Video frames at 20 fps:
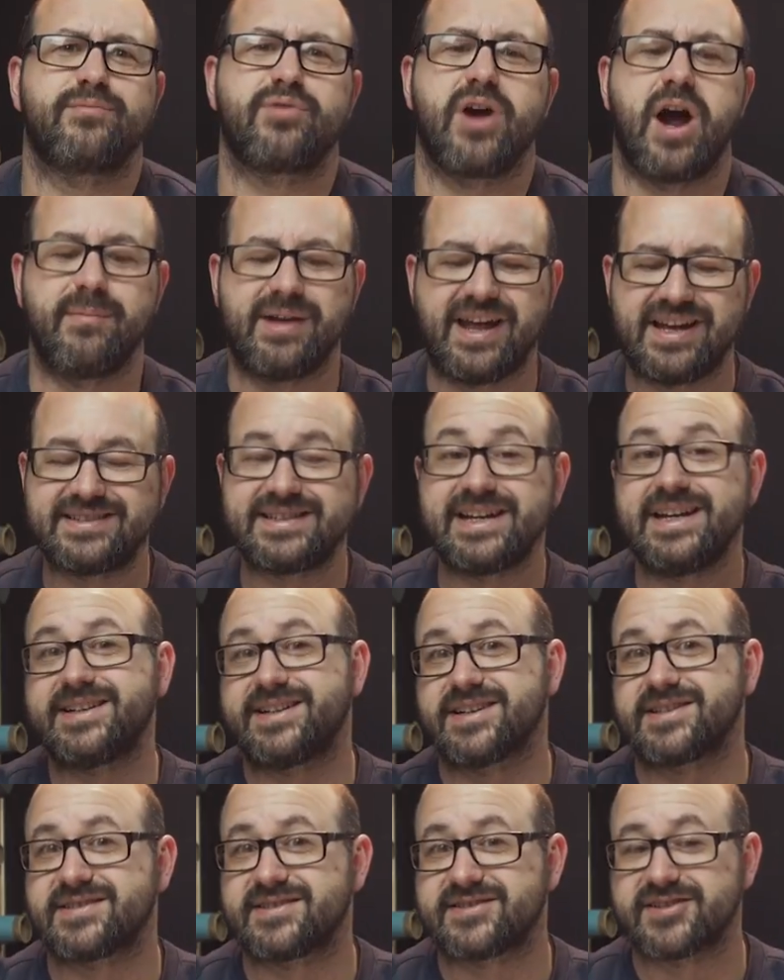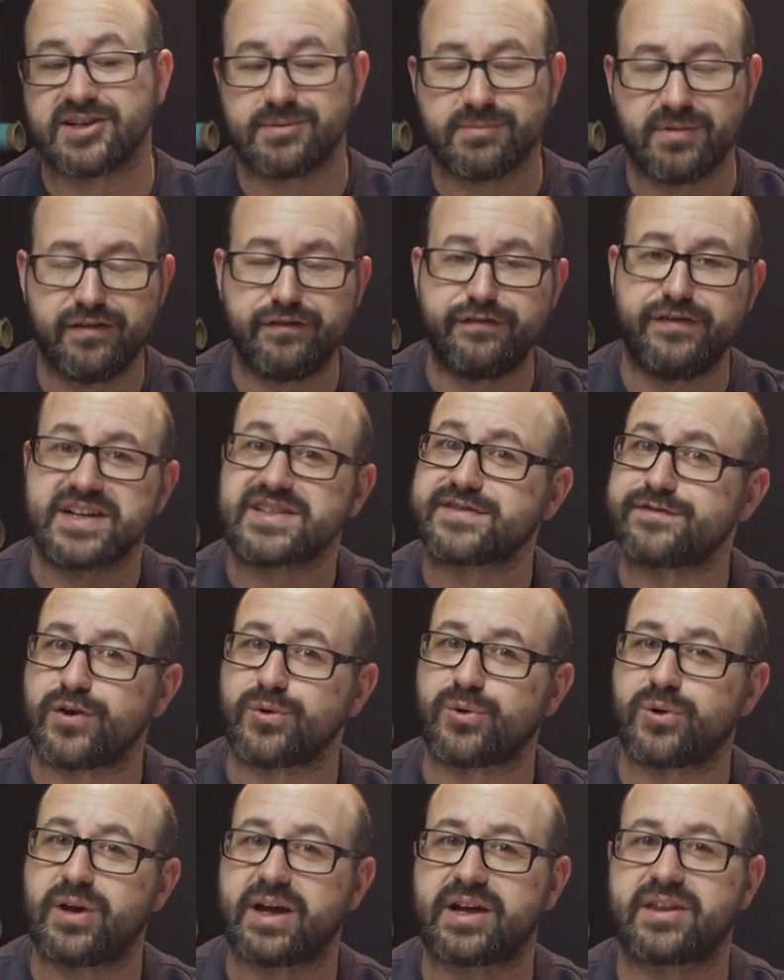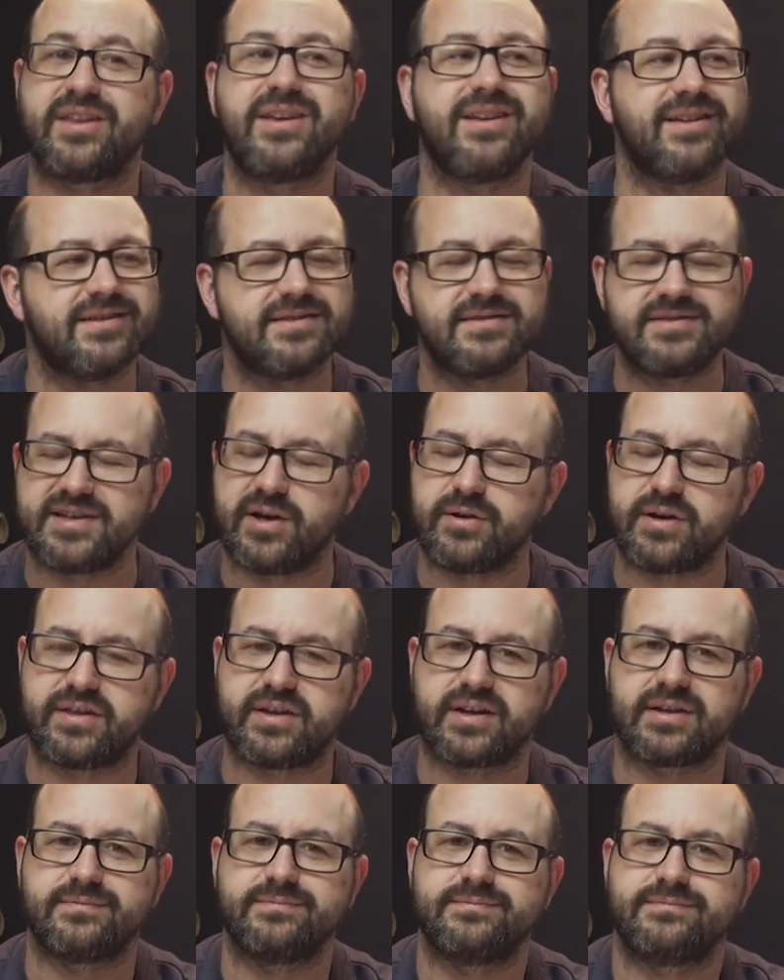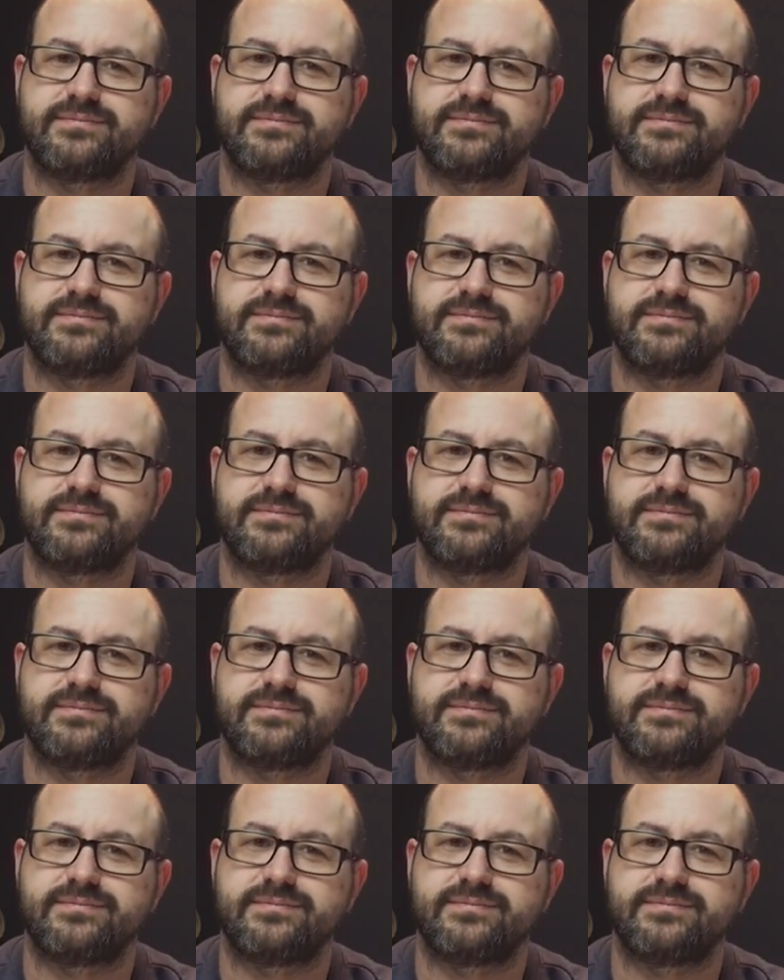Prime lens, it doesn't zoom. Fixed focal length, it's the only thing.